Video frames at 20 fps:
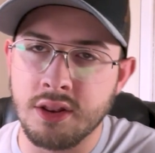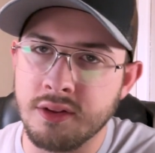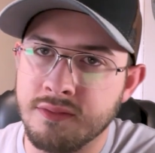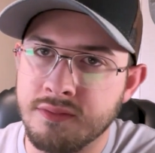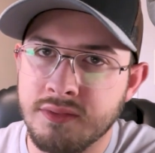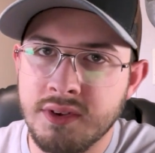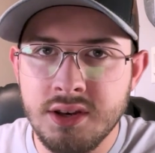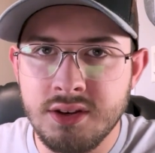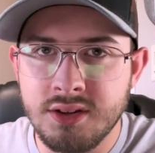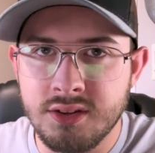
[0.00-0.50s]
the
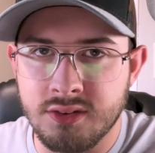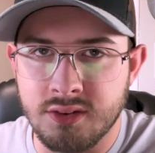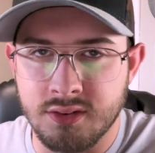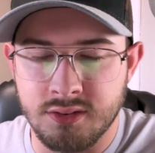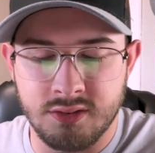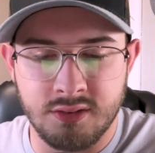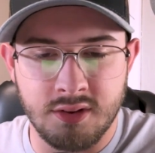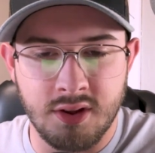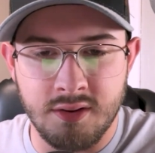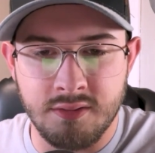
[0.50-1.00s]
fitness and
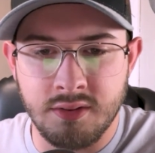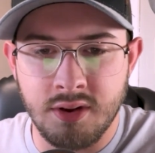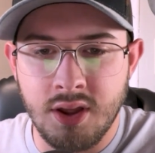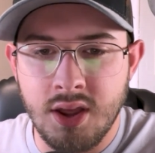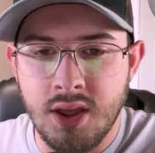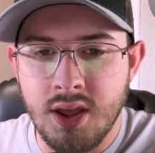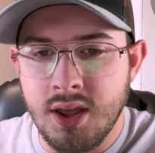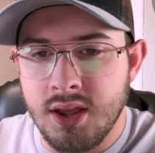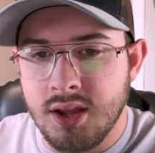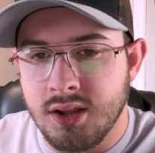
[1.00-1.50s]
stuff
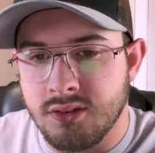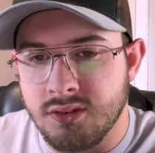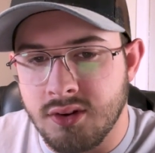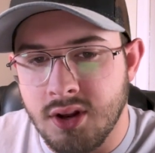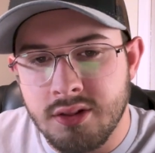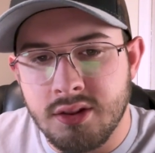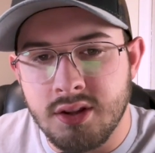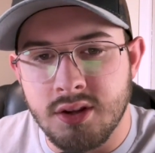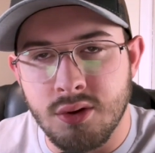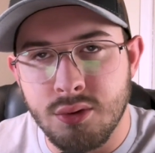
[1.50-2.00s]
is
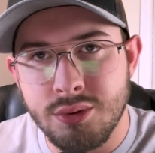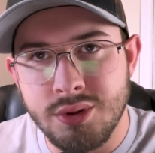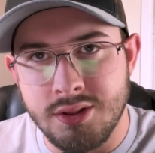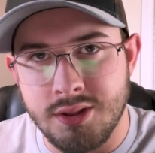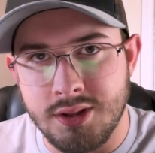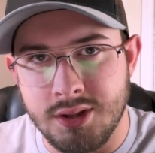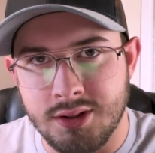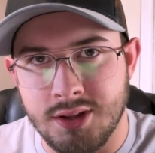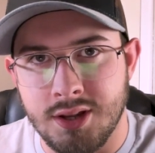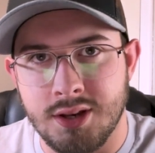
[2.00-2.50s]
not the only
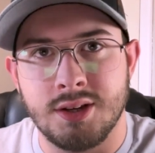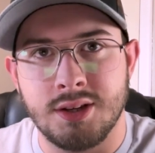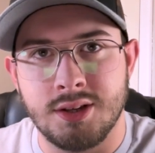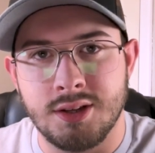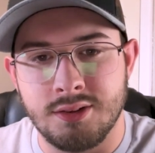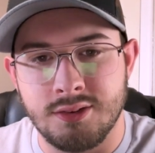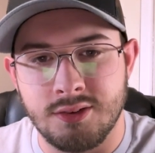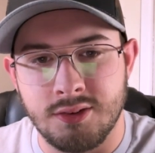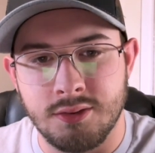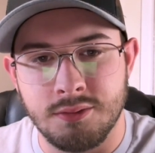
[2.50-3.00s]
thing that it
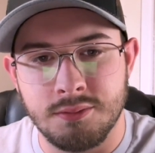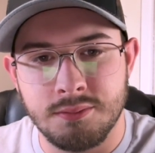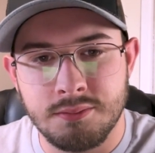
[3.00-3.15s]
can do.